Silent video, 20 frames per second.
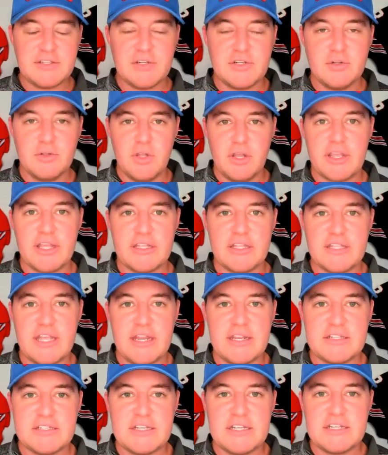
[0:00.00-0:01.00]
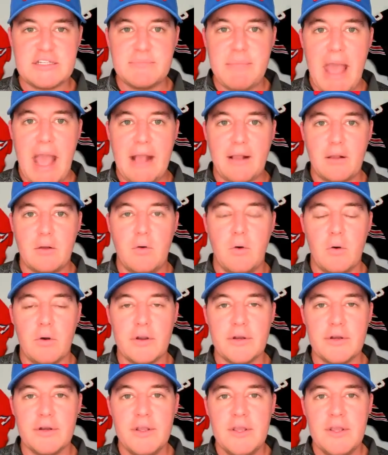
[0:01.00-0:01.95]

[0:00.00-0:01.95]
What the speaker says: you look at Tennessee's backcourt